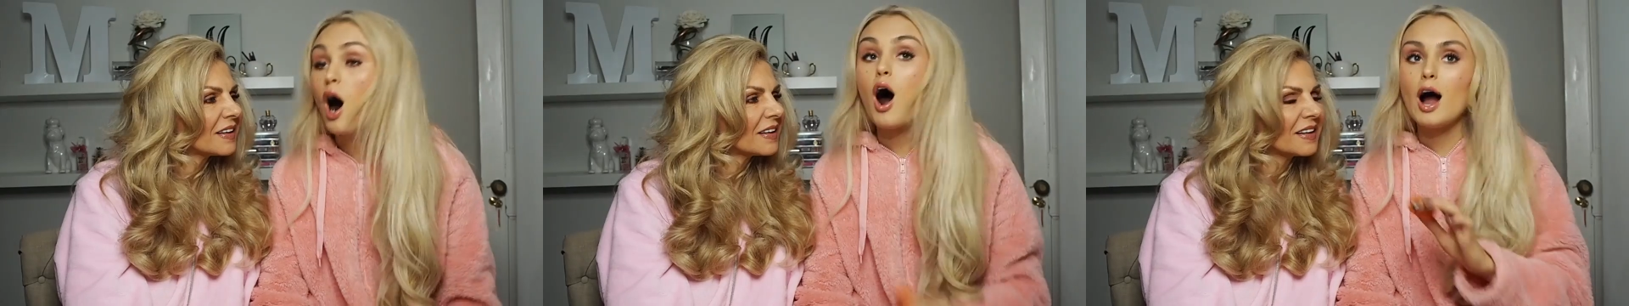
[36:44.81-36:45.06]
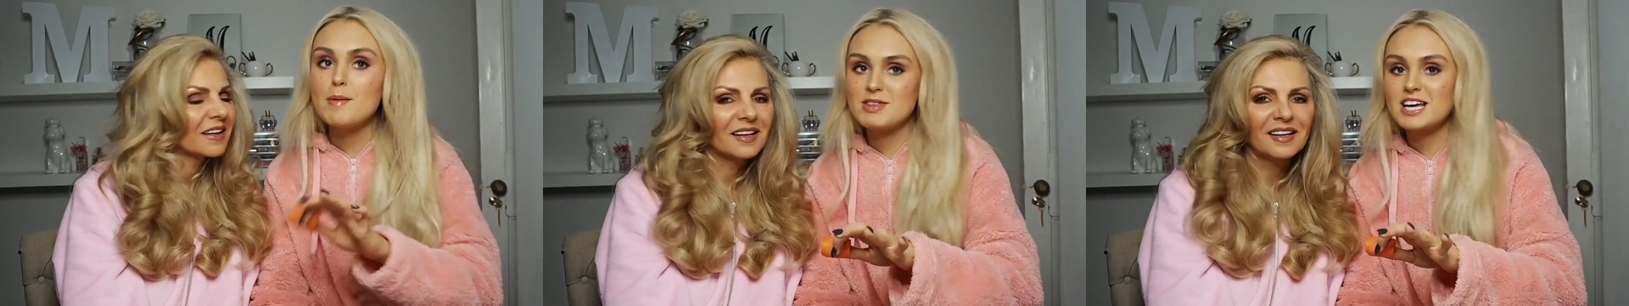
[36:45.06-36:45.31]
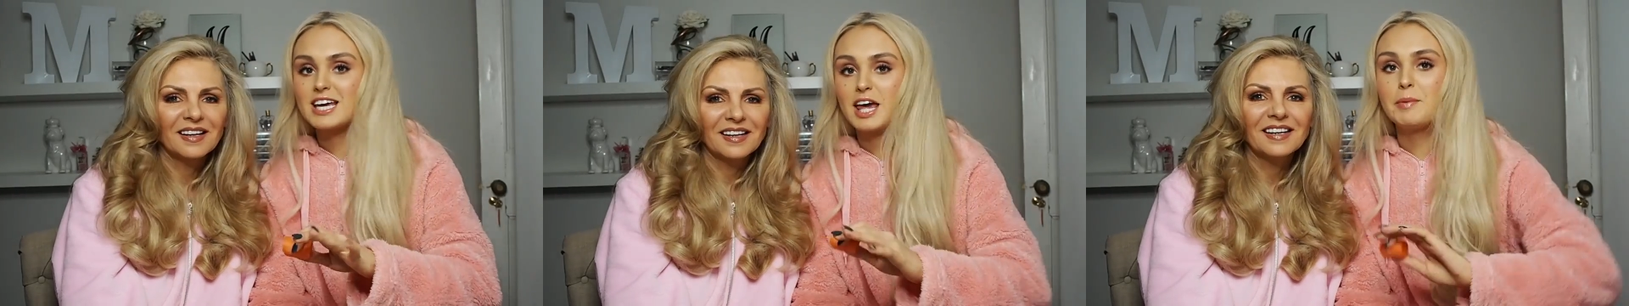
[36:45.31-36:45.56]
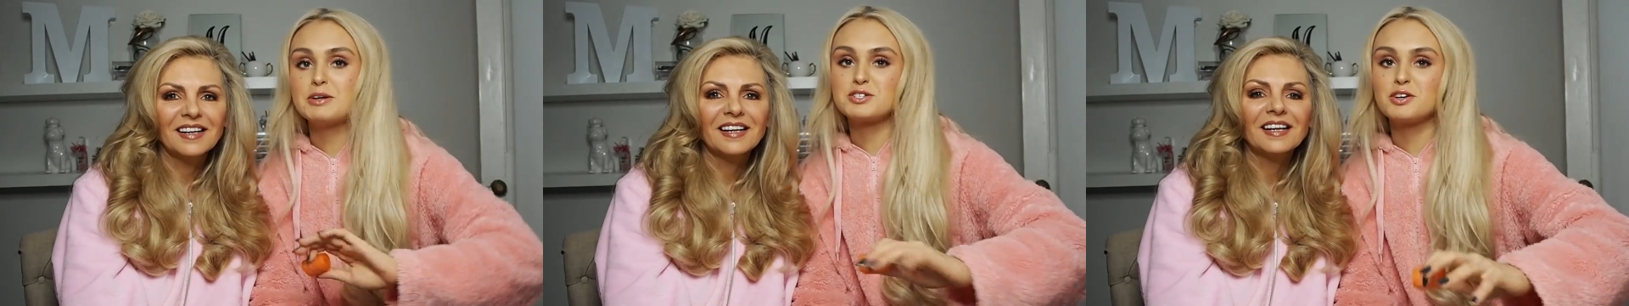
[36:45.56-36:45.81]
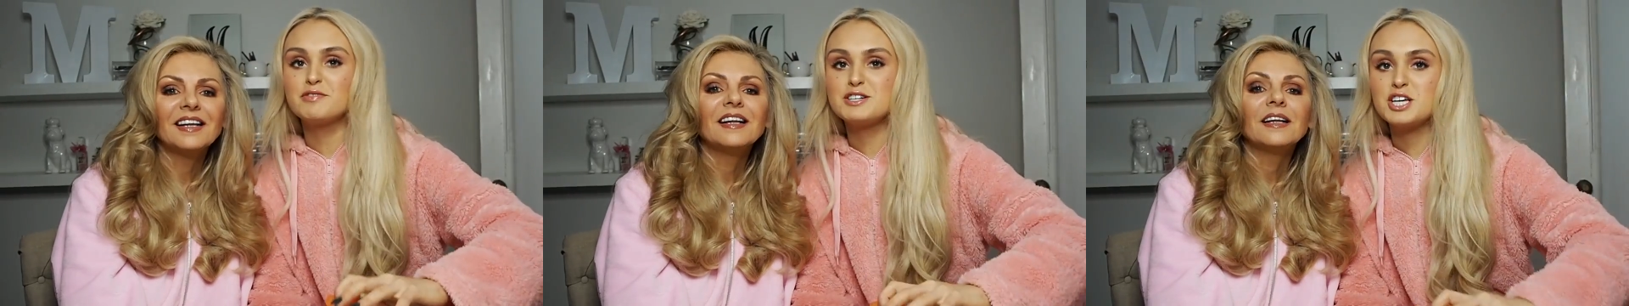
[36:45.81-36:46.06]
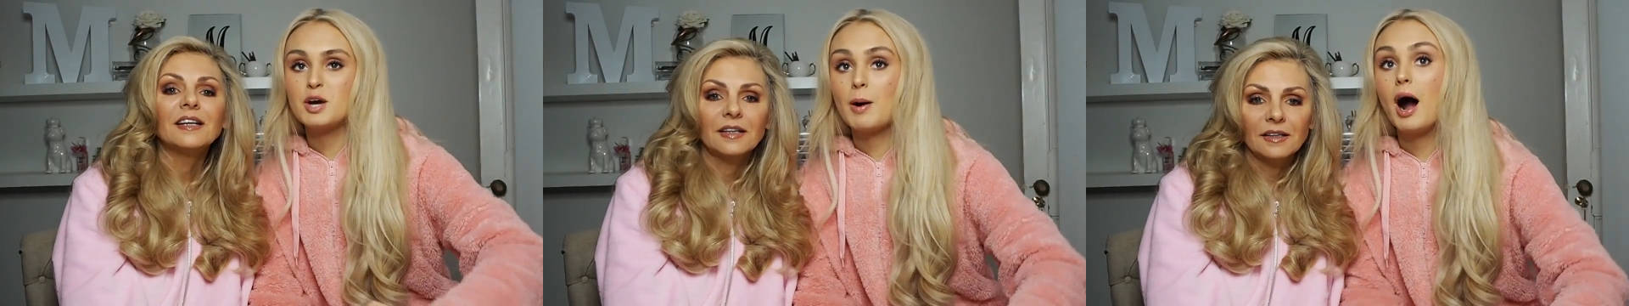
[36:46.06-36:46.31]
Speaker 1: I'm thinking we need to do a
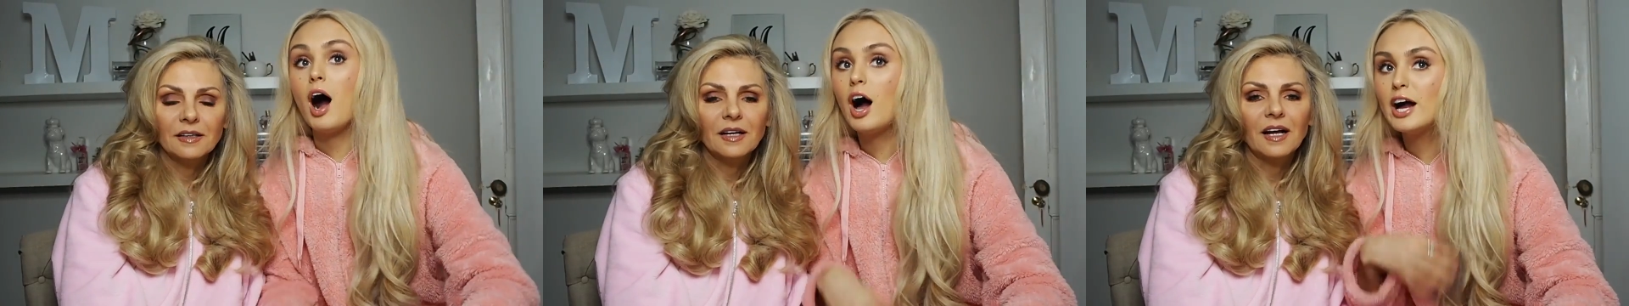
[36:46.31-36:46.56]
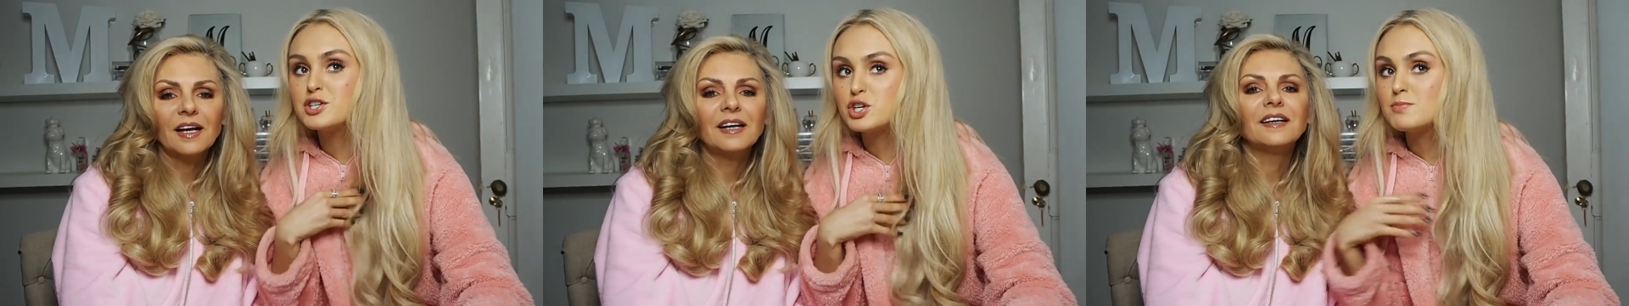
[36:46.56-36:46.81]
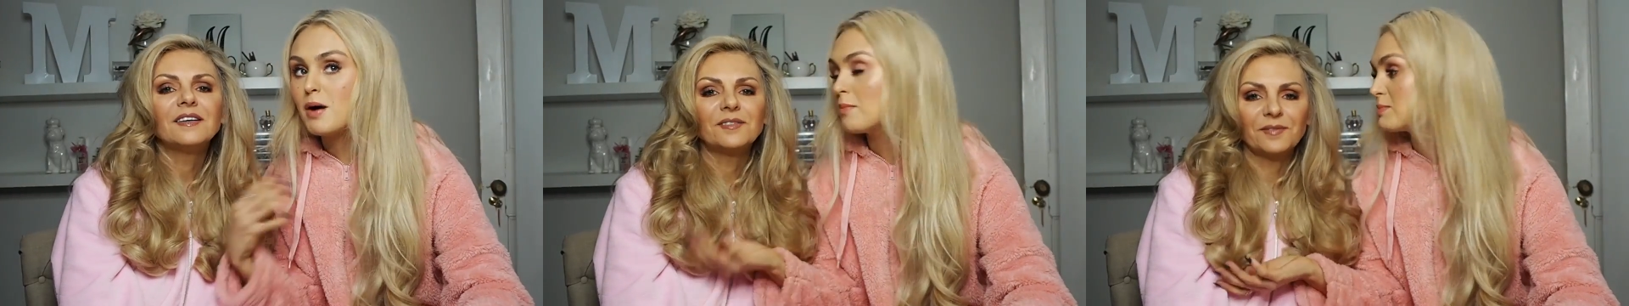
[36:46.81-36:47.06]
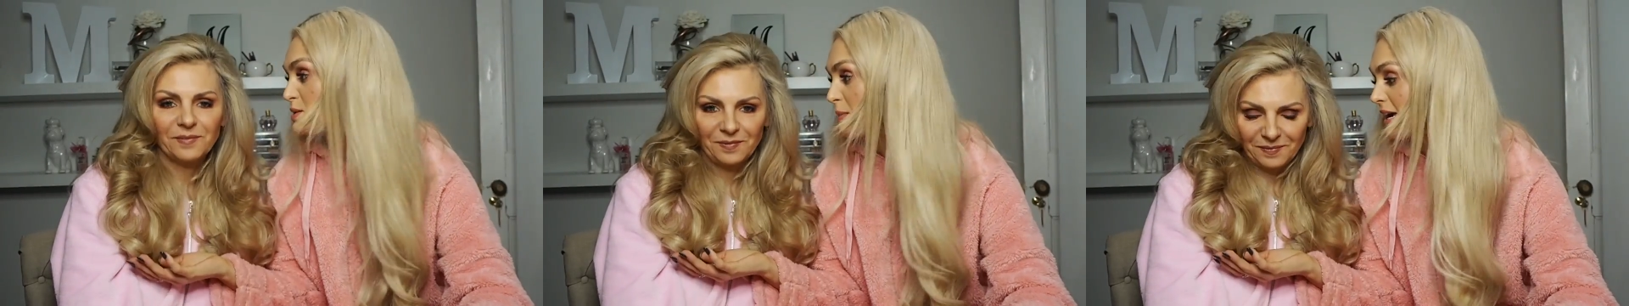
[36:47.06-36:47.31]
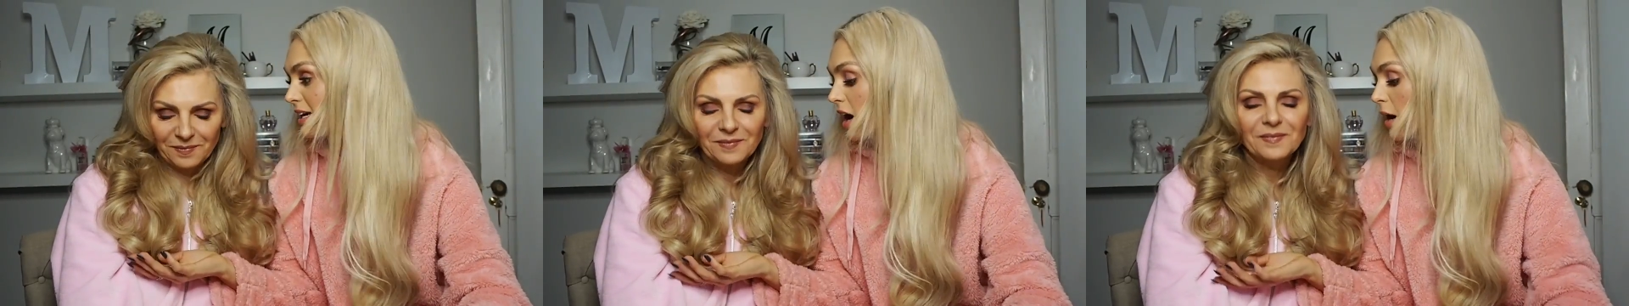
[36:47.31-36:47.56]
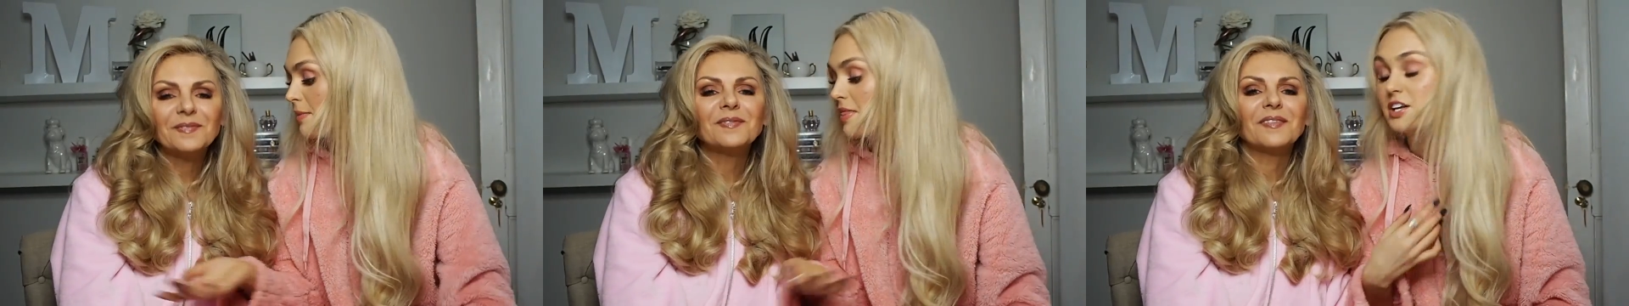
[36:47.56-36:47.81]
video where I do mum's
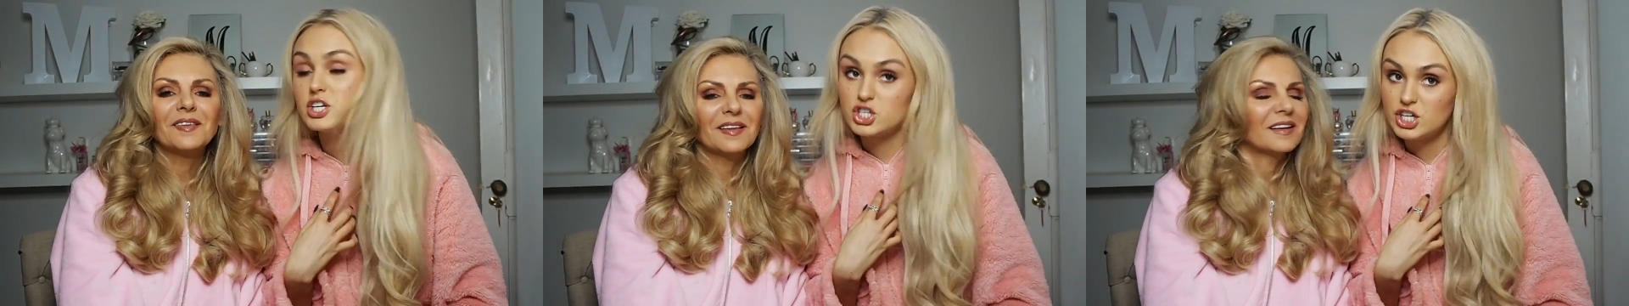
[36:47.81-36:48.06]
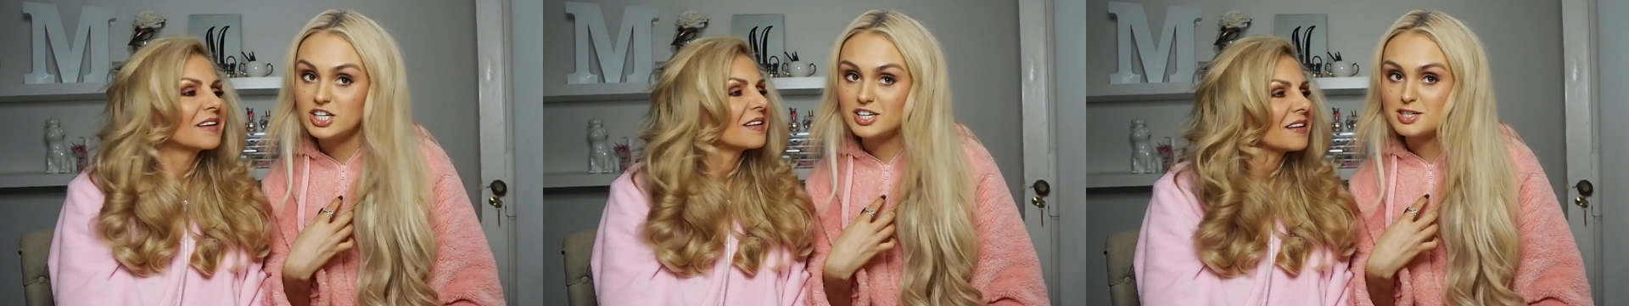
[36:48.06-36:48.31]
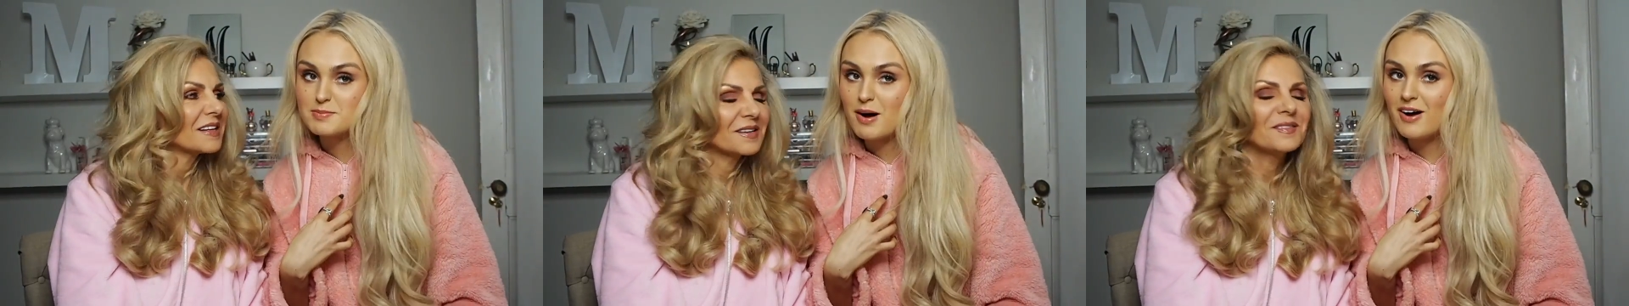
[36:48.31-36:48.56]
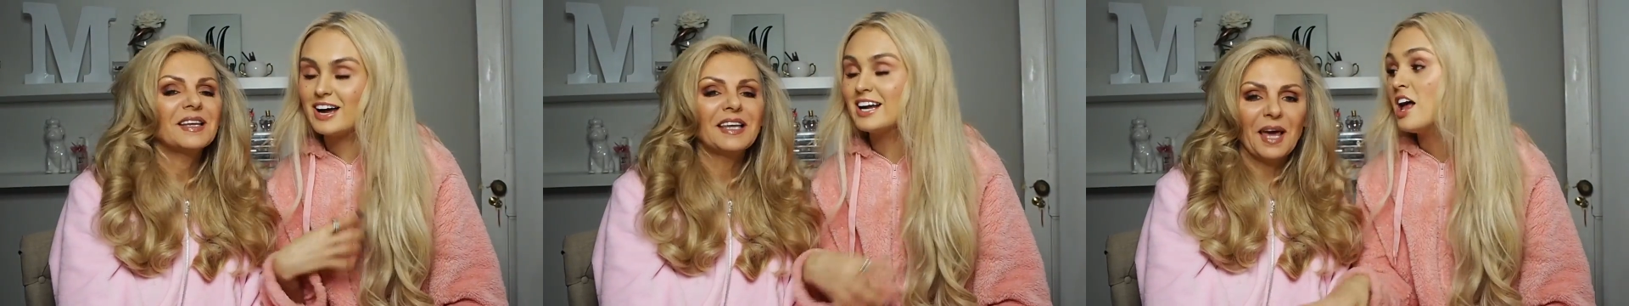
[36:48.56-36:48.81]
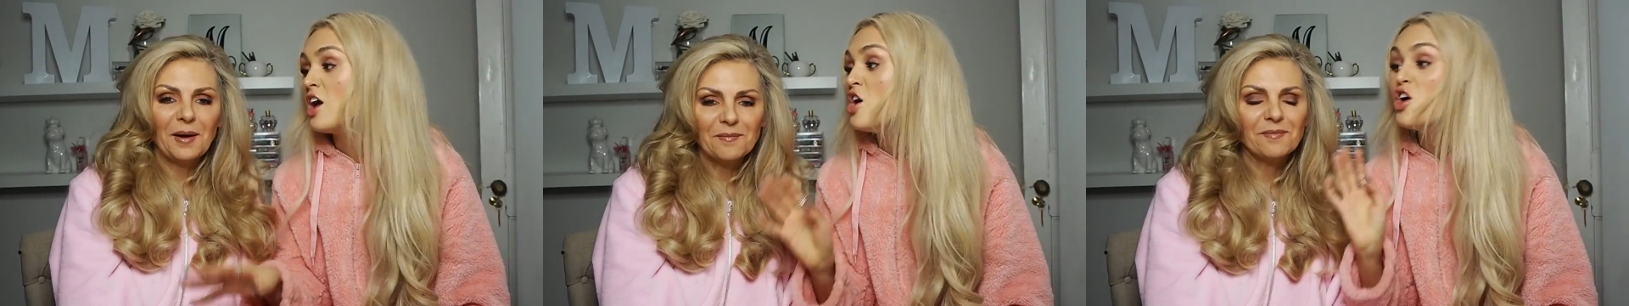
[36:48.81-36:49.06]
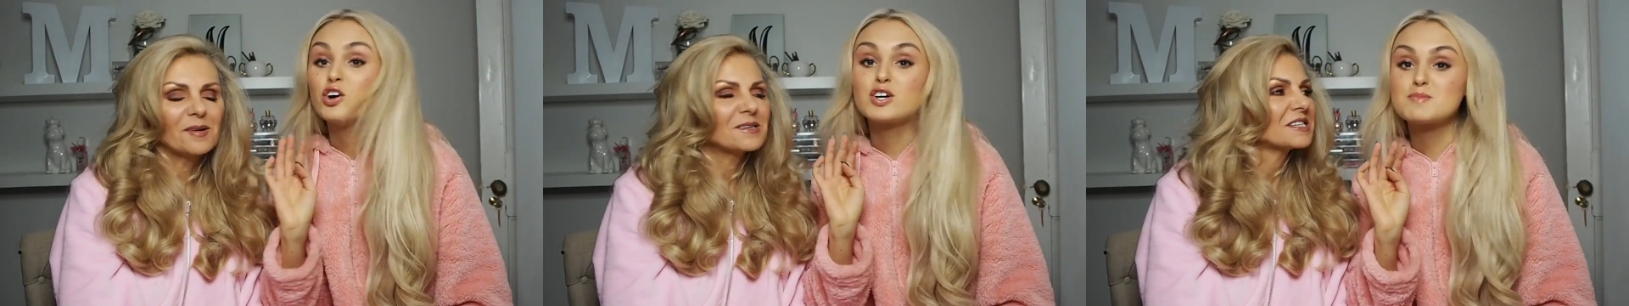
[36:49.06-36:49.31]
makeup and then she does mine. Yep,
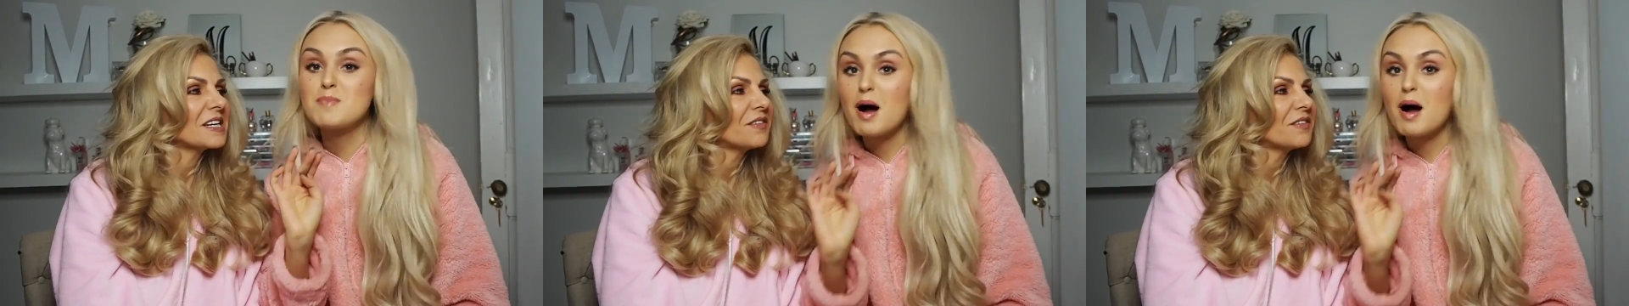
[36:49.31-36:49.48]
most Because